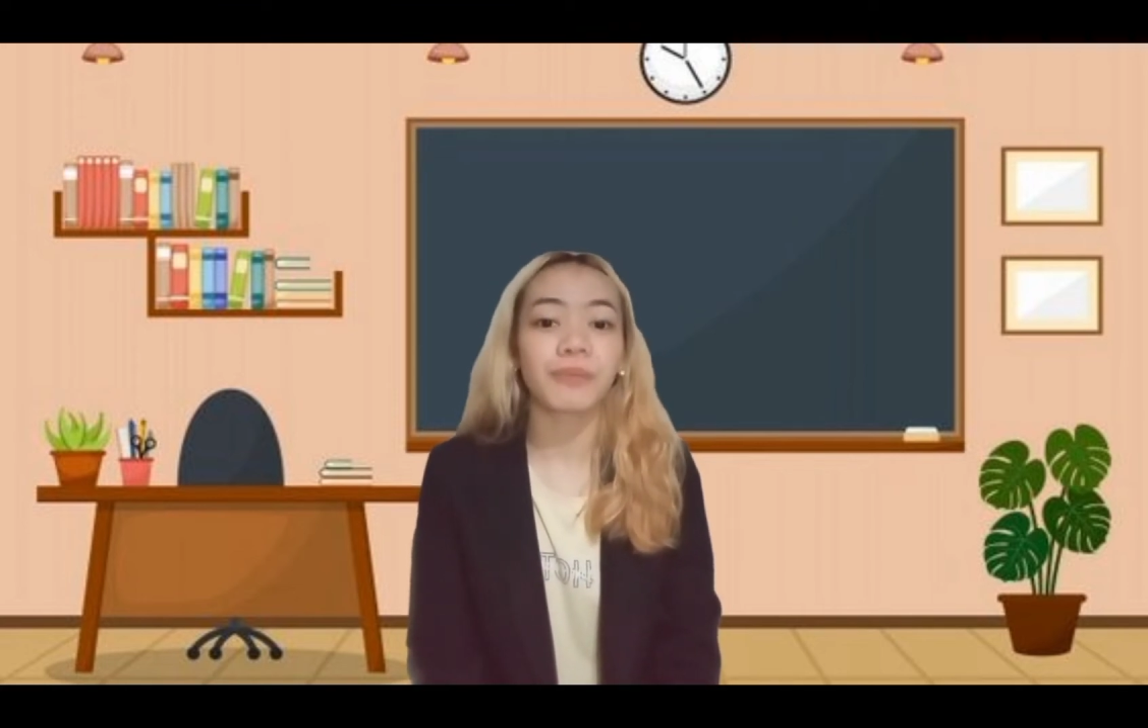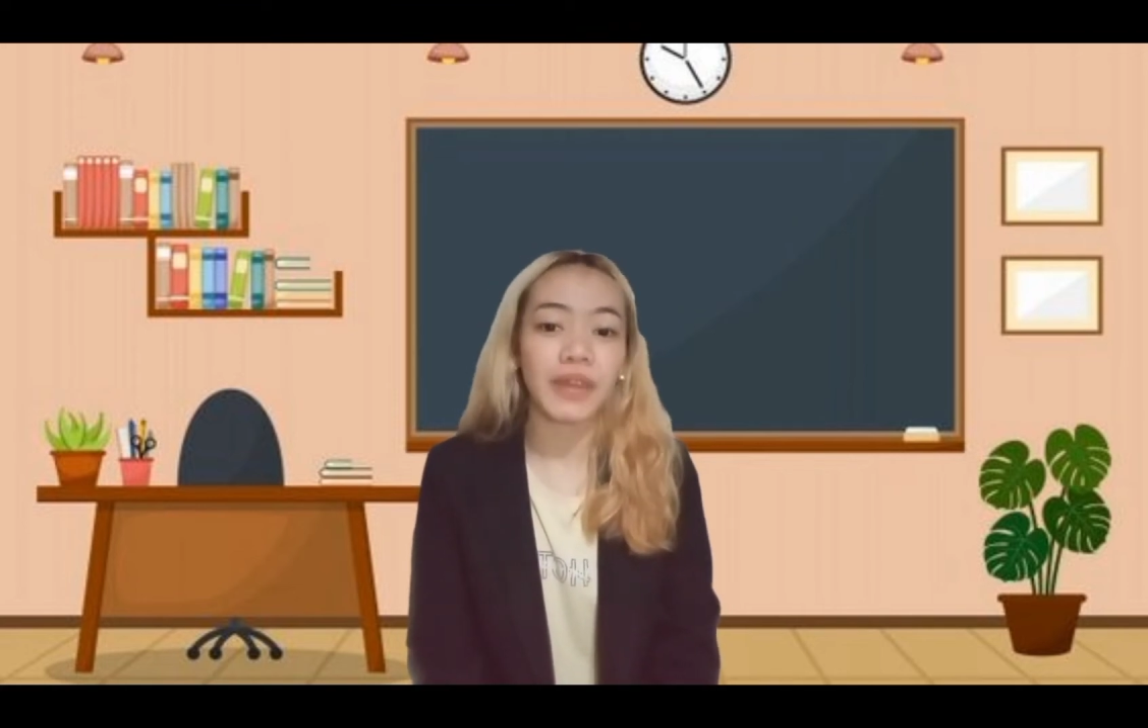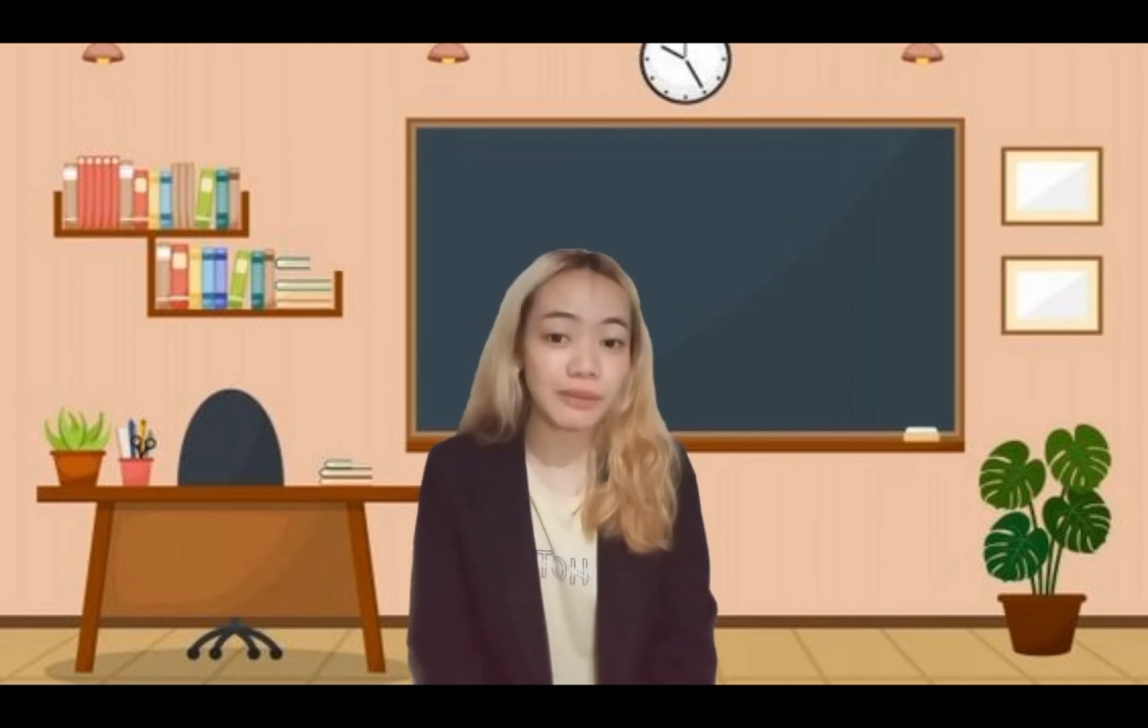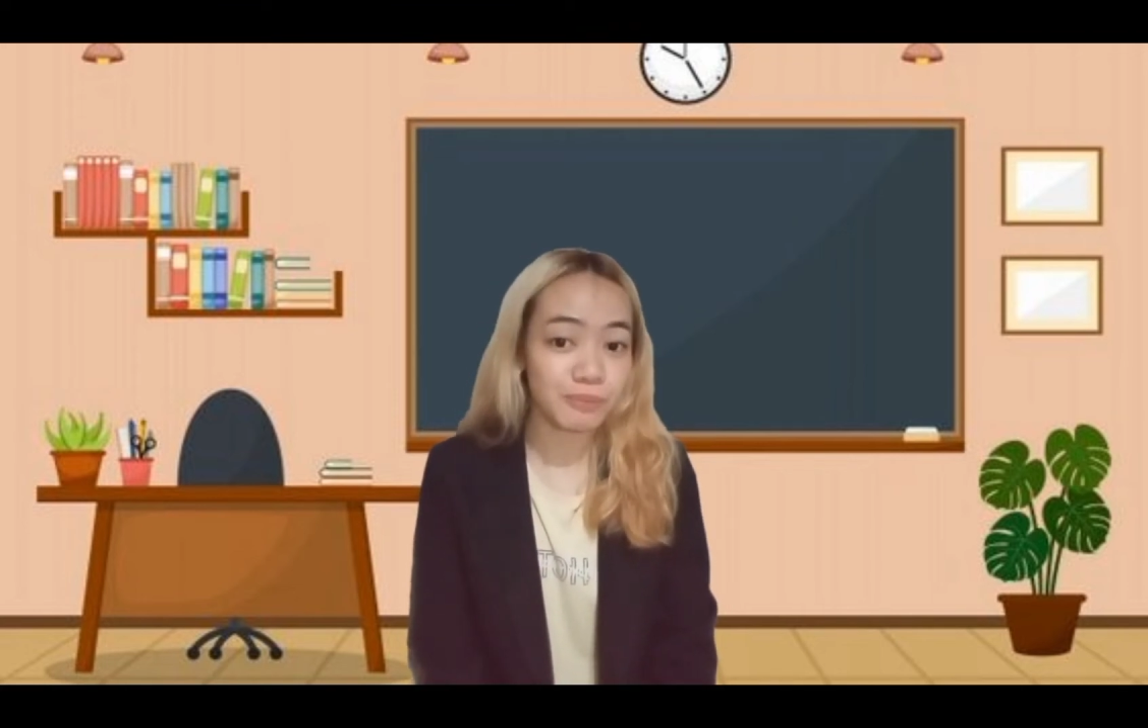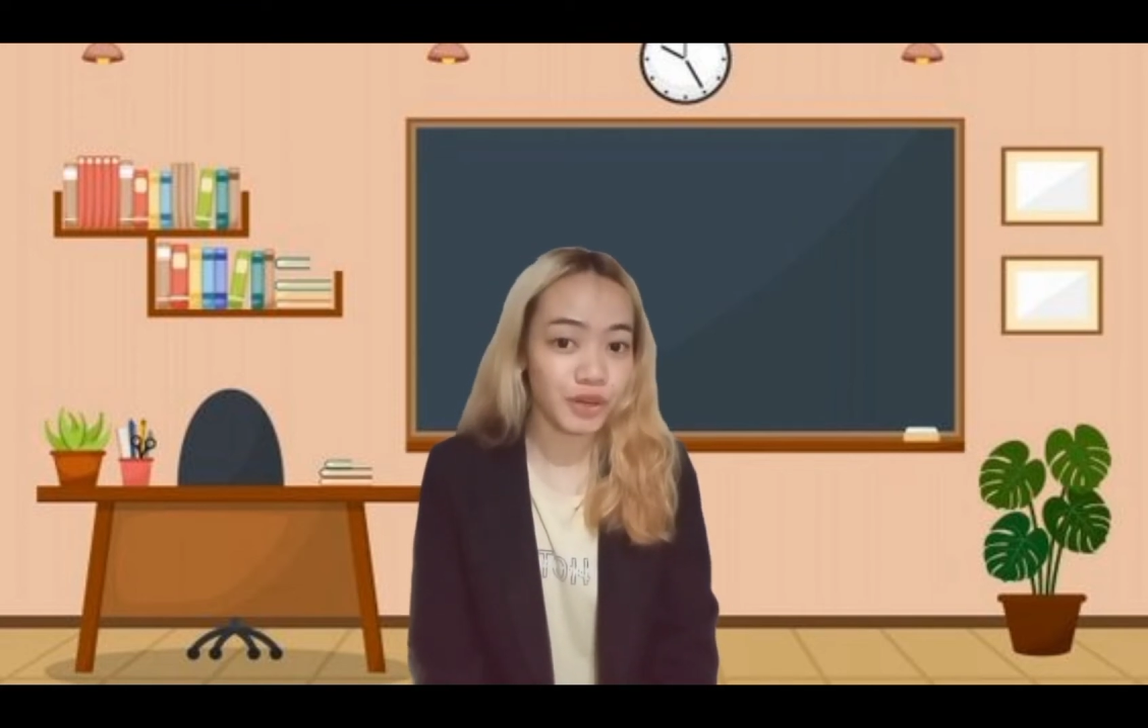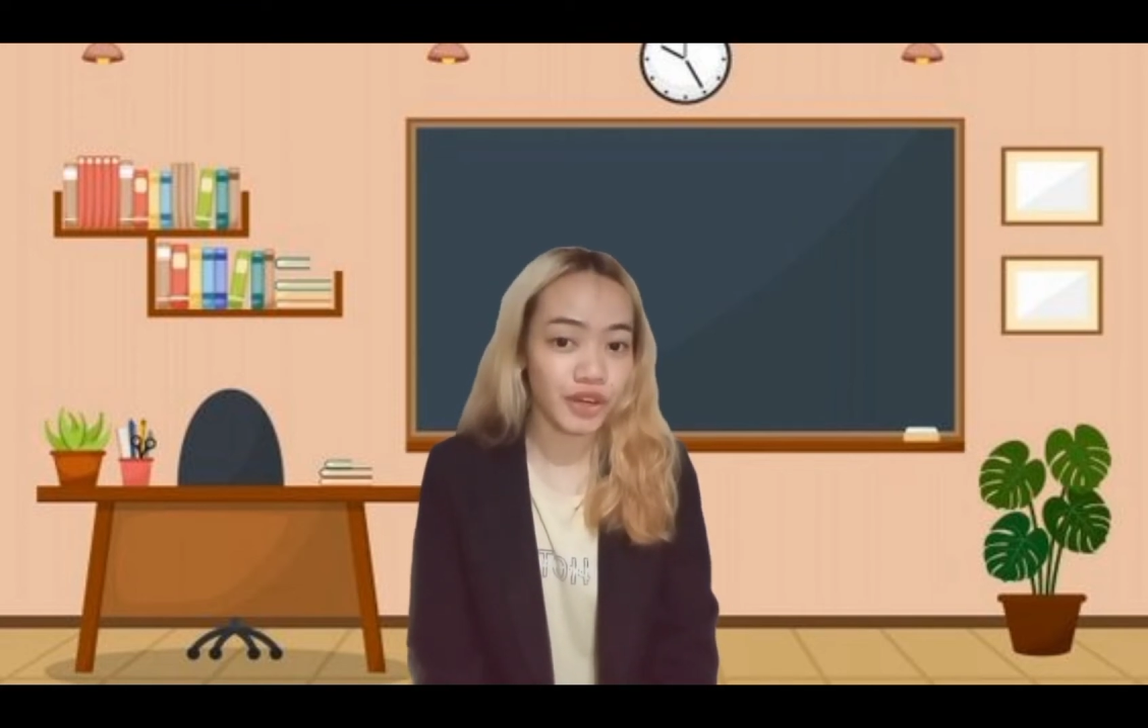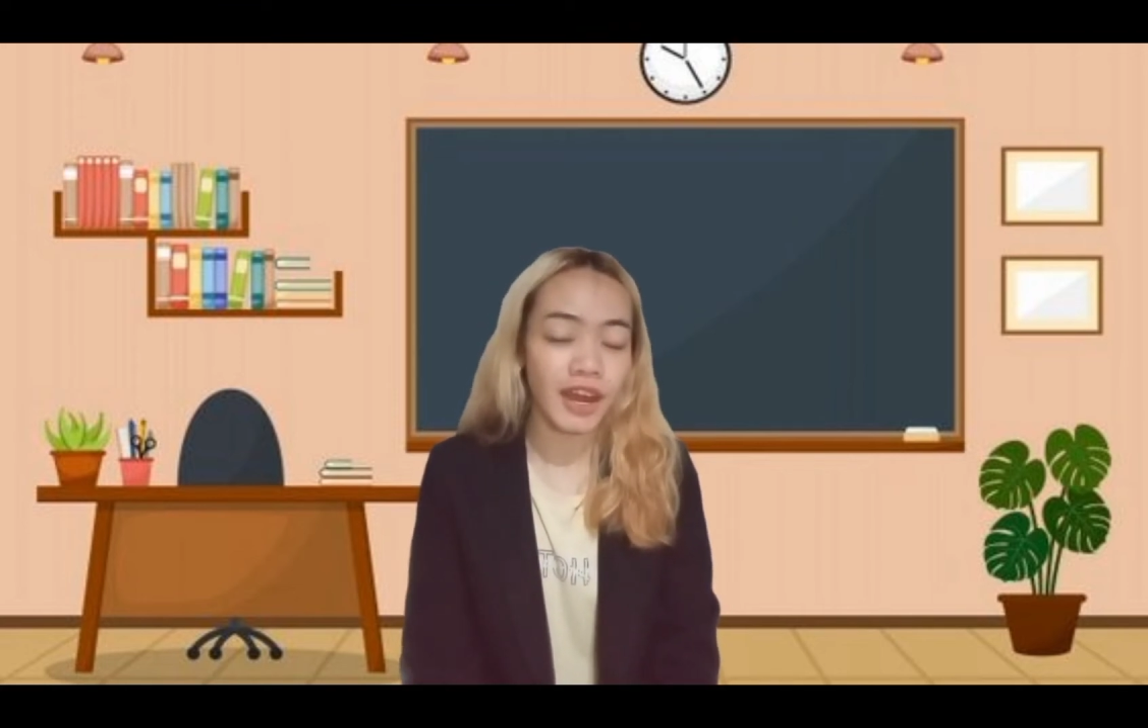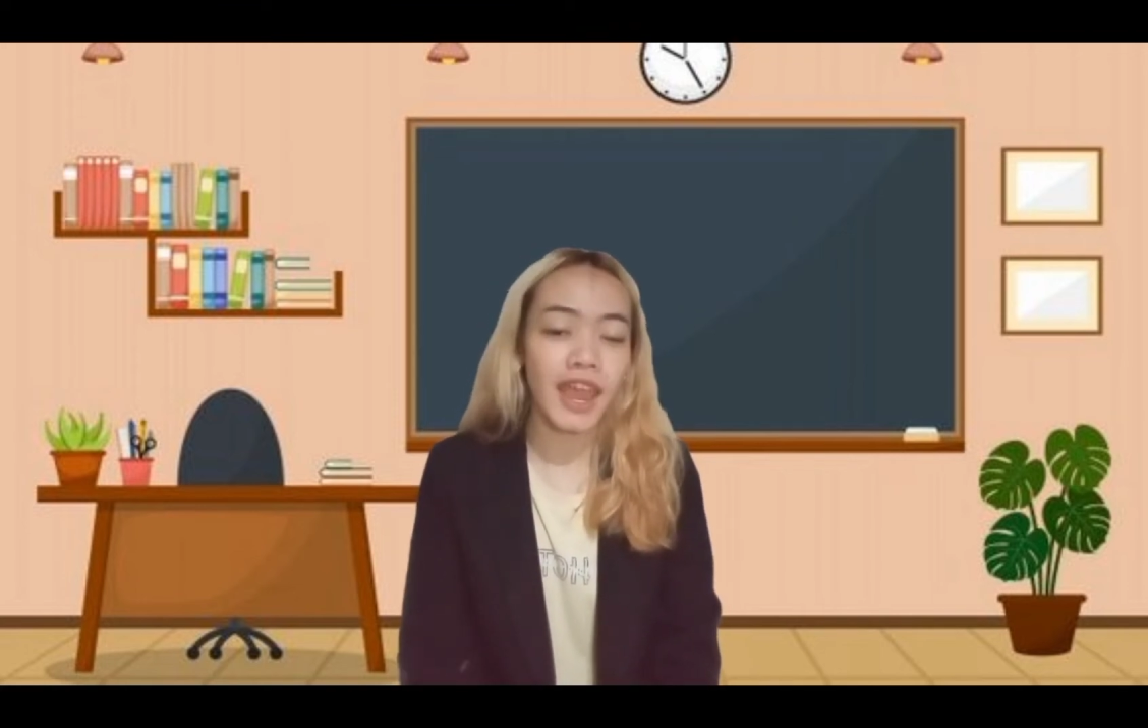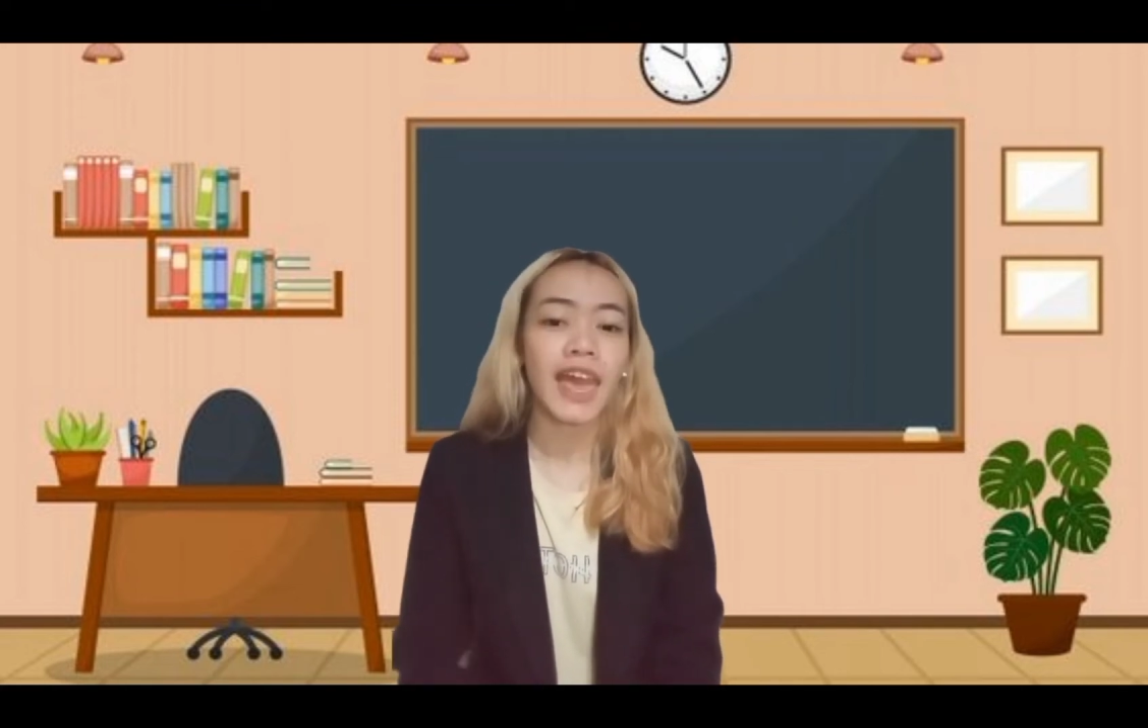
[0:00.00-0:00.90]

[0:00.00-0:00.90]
paper